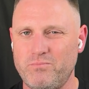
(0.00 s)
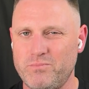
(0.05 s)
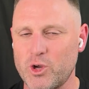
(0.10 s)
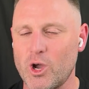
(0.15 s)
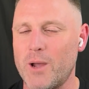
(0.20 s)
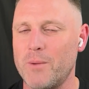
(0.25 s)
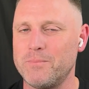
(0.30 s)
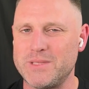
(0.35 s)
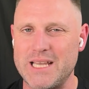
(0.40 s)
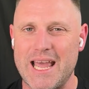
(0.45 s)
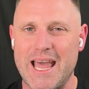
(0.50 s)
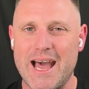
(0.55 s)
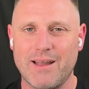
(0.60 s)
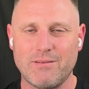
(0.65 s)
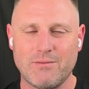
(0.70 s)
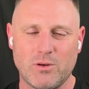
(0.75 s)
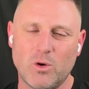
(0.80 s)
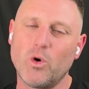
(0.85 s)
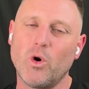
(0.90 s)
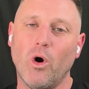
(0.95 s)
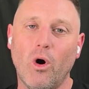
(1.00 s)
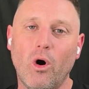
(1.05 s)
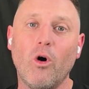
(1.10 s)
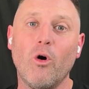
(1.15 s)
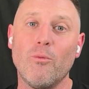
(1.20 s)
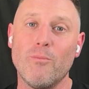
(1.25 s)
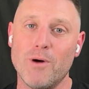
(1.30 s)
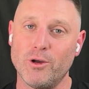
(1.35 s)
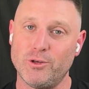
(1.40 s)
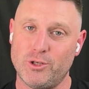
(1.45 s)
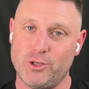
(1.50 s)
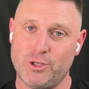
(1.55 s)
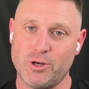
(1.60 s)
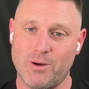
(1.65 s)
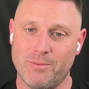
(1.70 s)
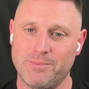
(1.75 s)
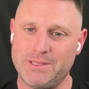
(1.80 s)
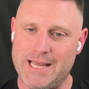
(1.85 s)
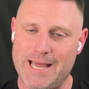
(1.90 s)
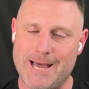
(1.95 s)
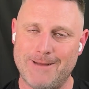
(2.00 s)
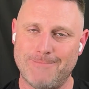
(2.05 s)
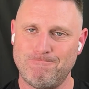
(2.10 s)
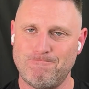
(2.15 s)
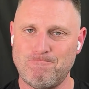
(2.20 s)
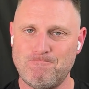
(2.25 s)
topped out or almost topped out.